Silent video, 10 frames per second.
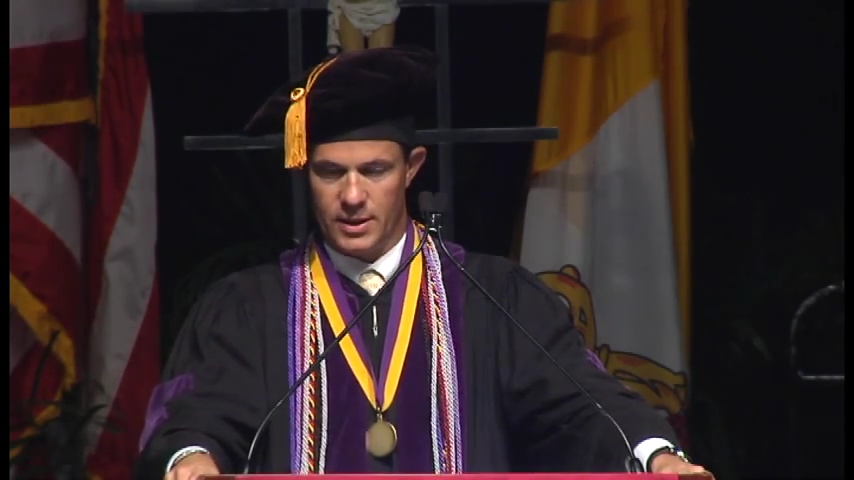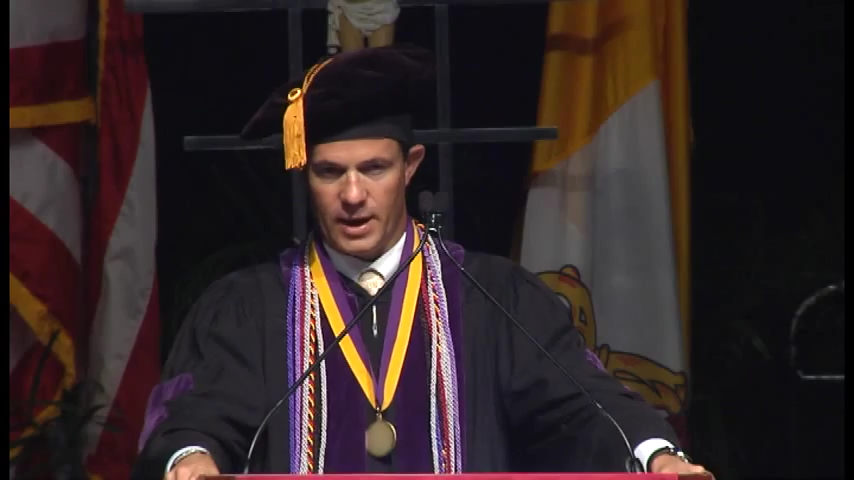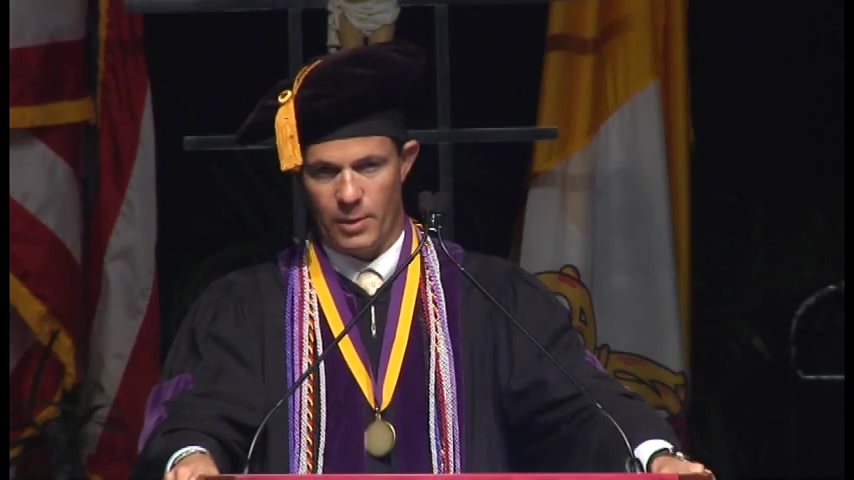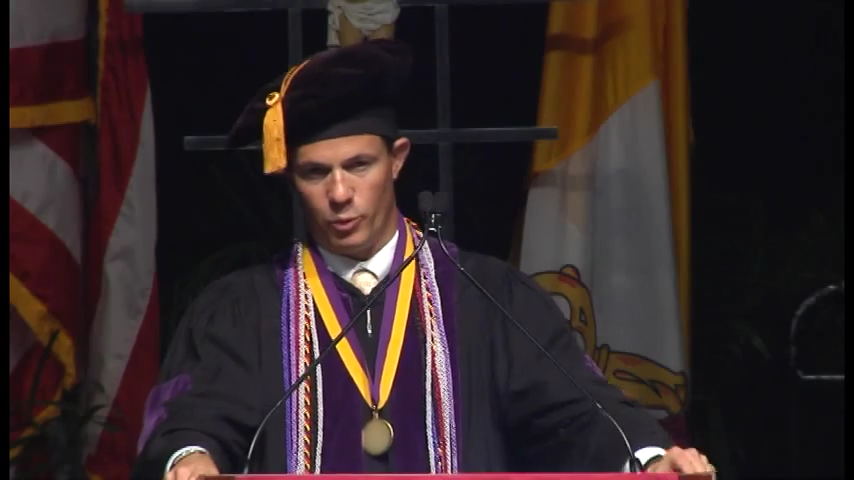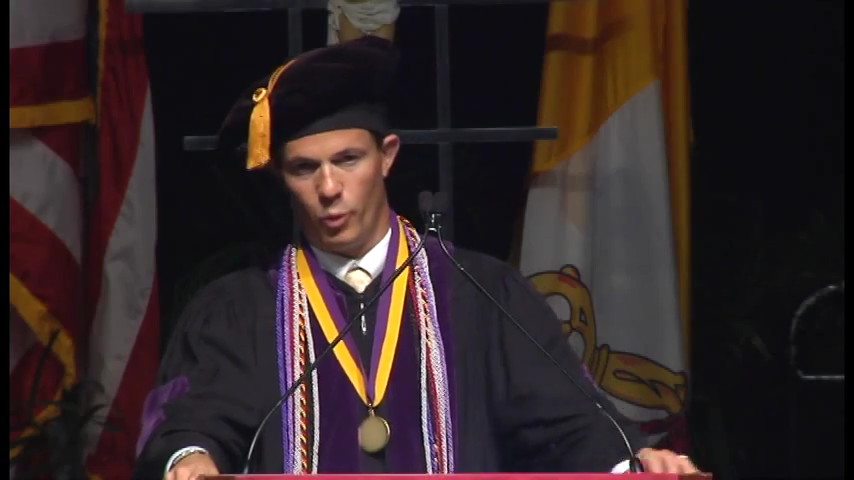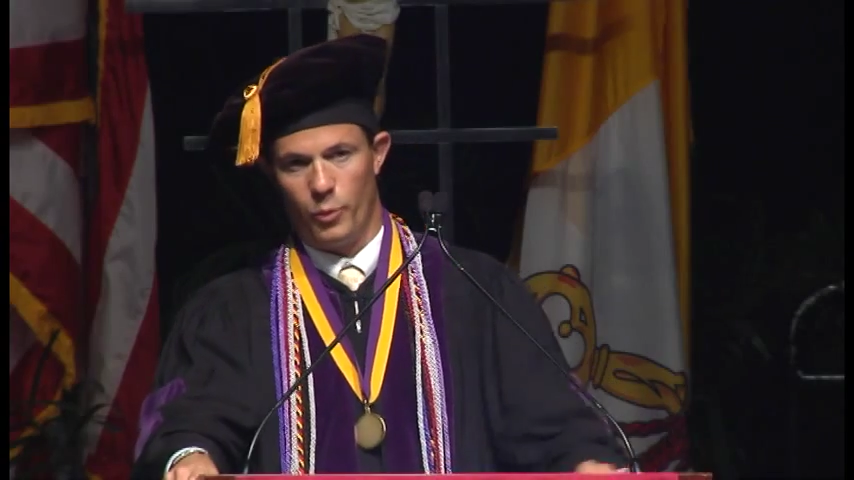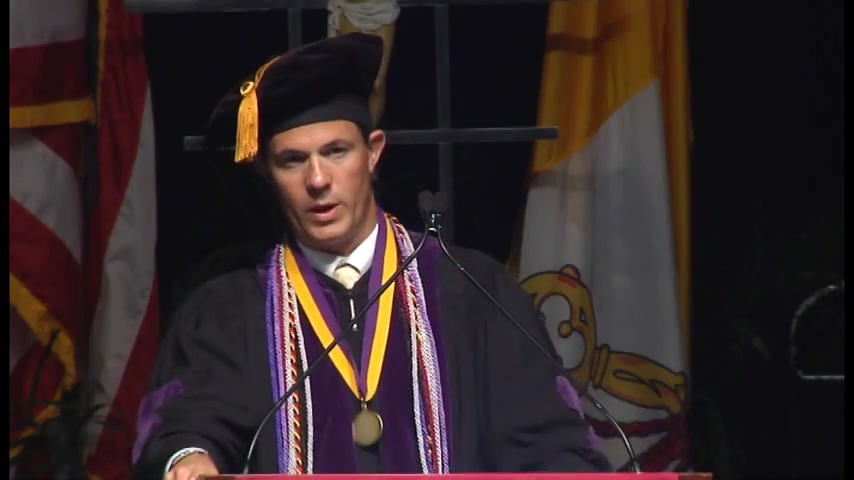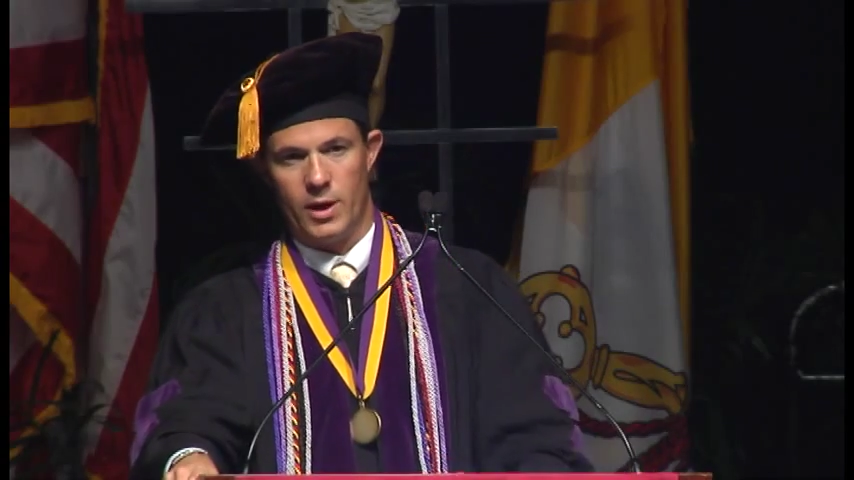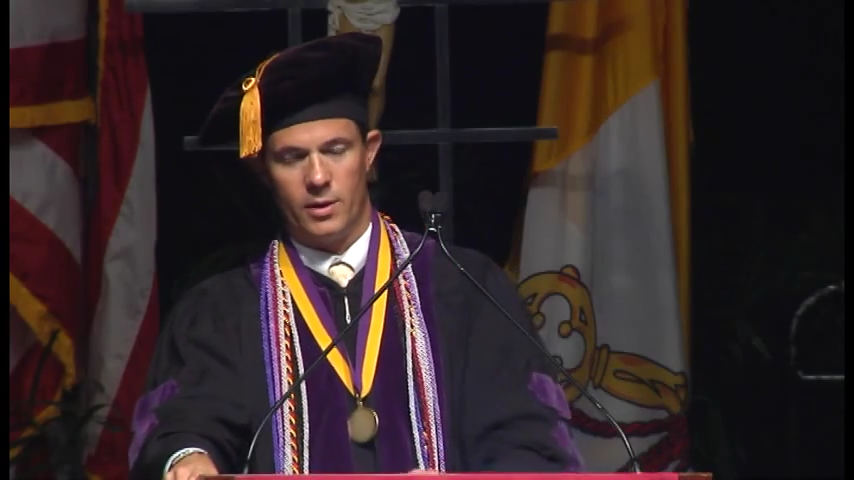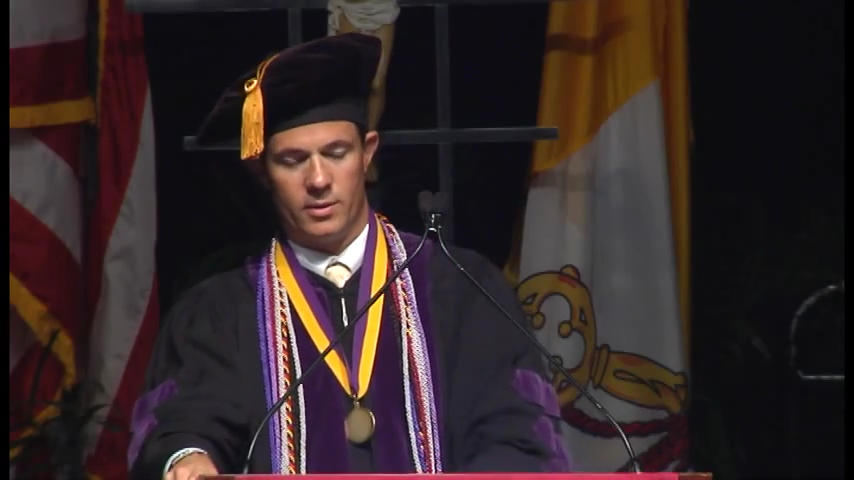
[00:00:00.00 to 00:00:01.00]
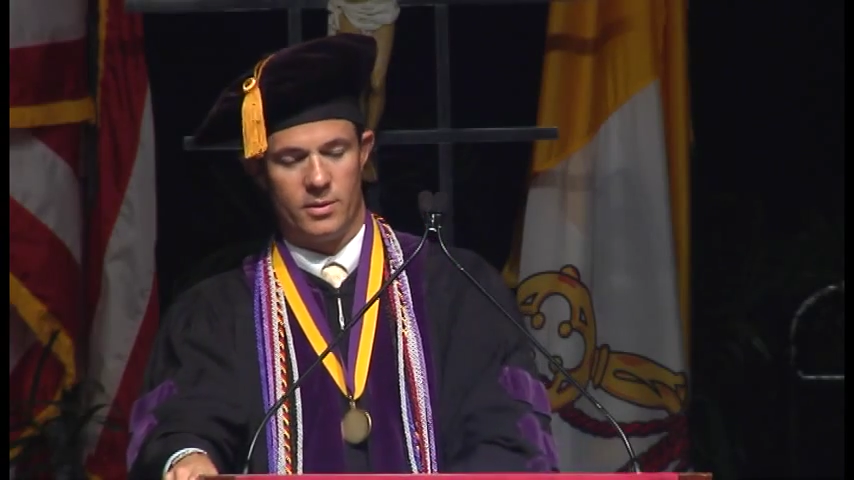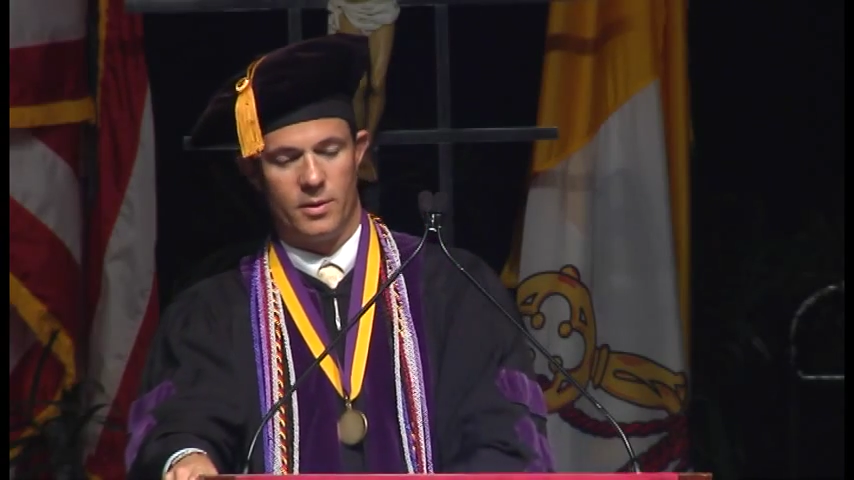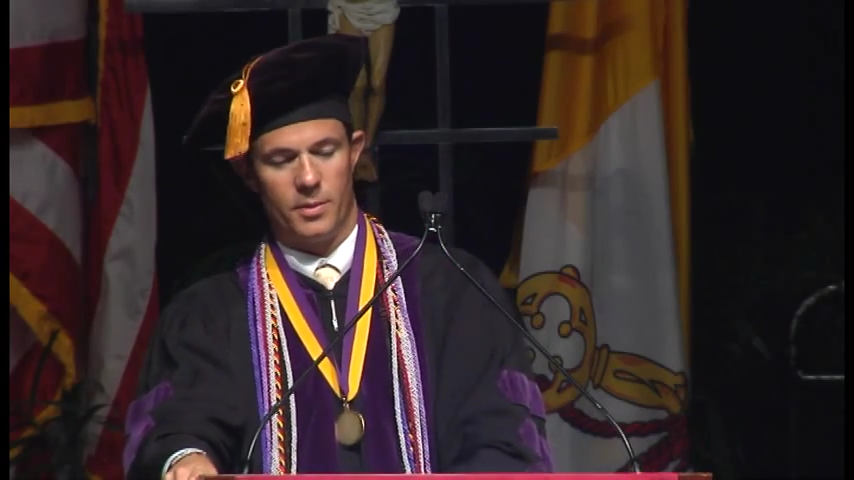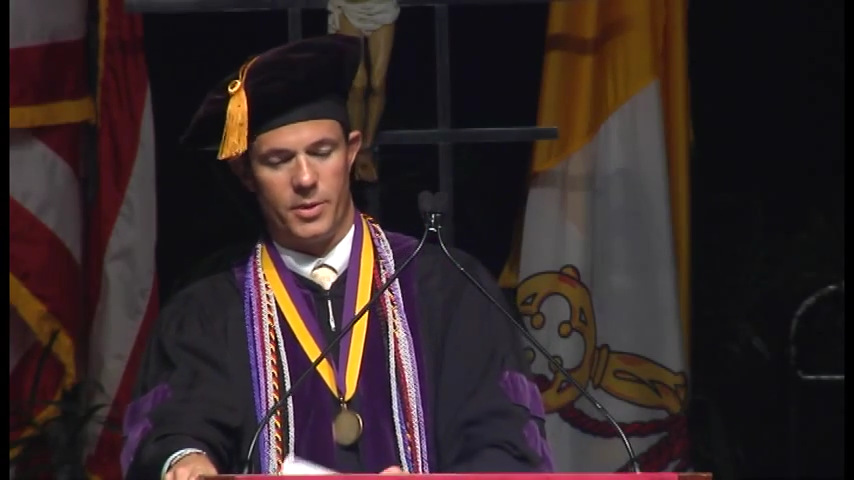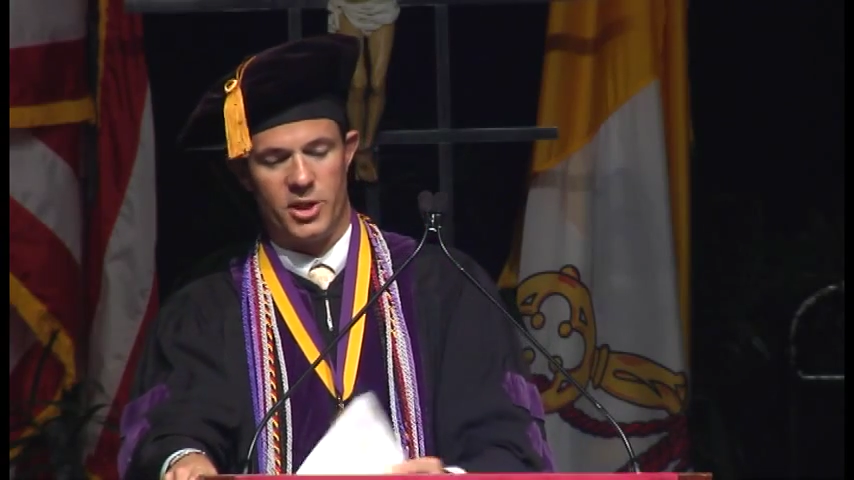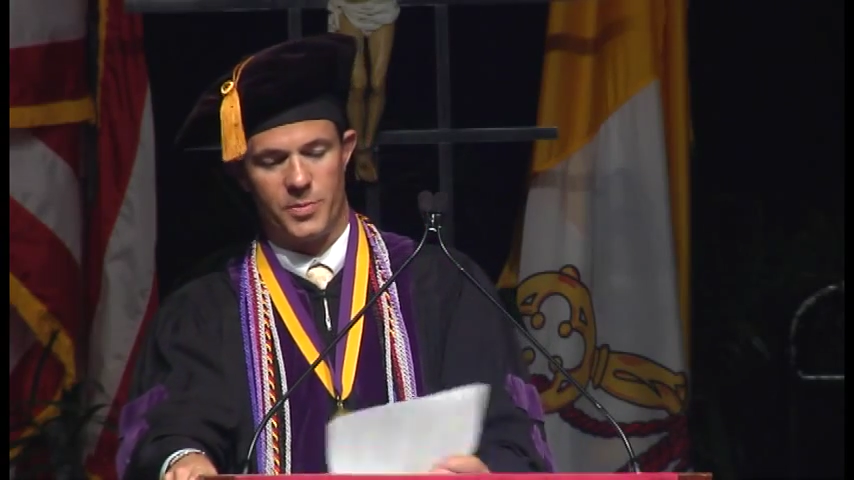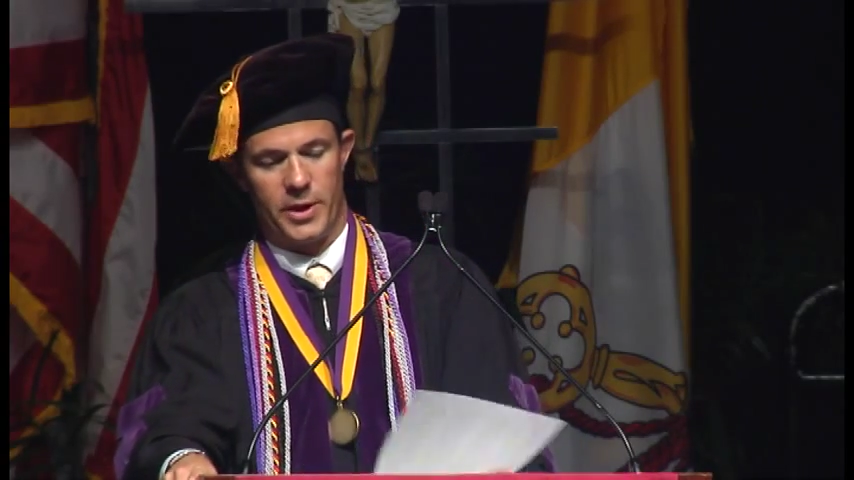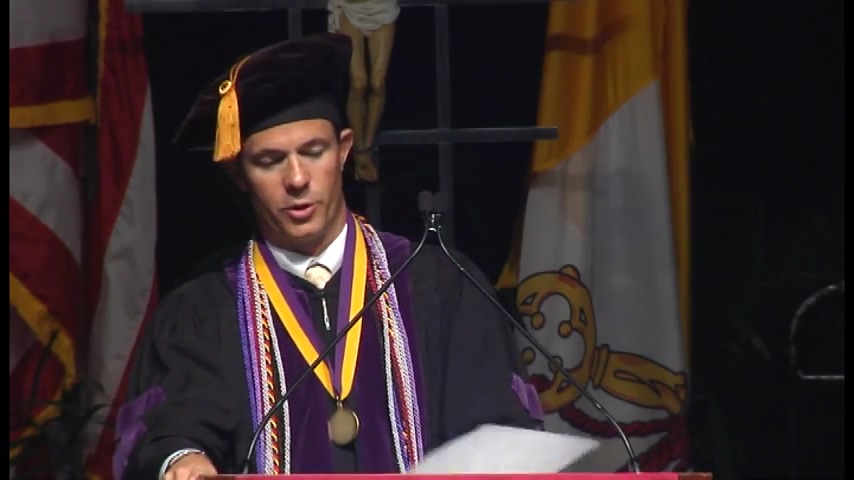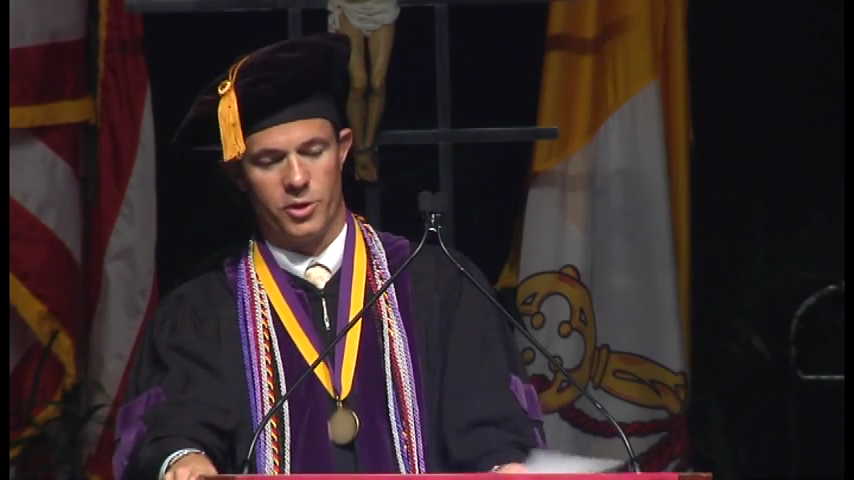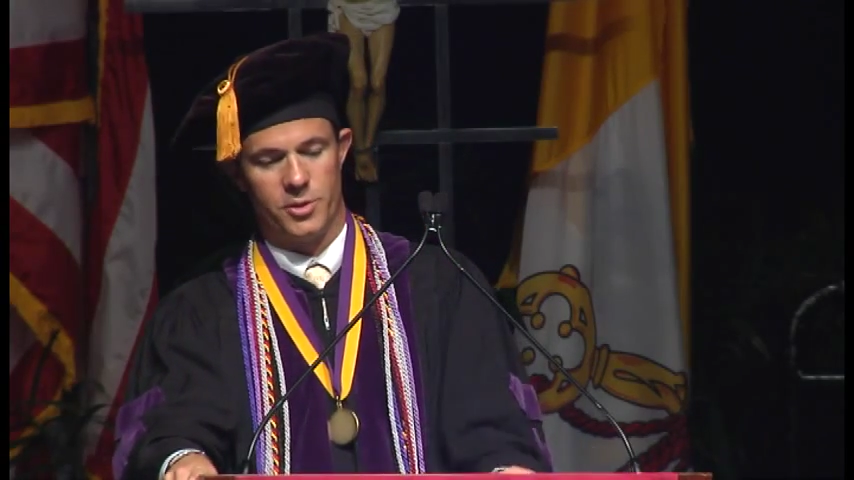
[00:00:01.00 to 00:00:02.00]
and we will be
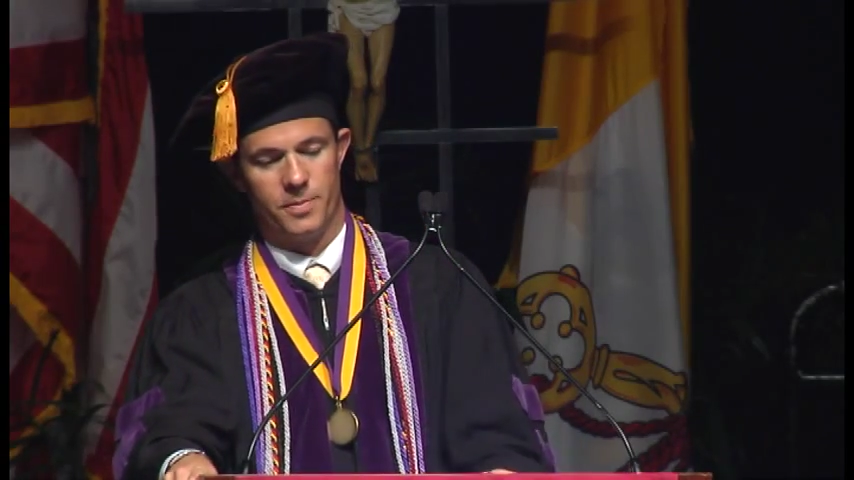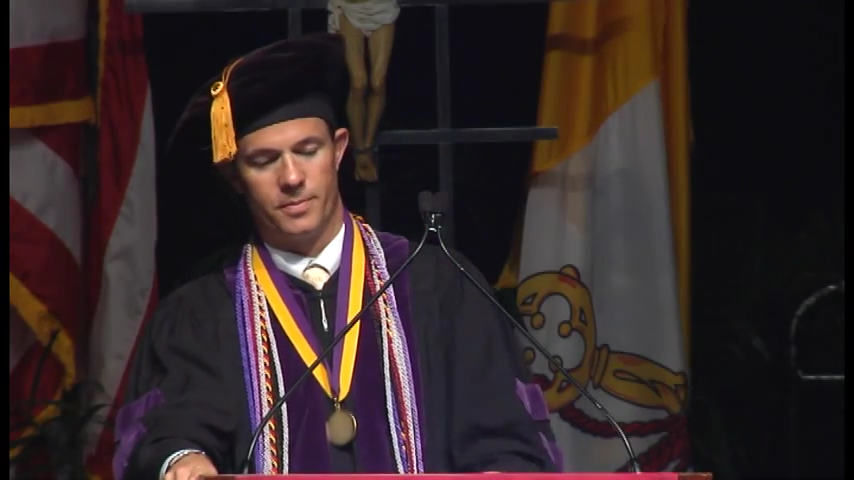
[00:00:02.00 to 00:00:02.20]
peacemakers.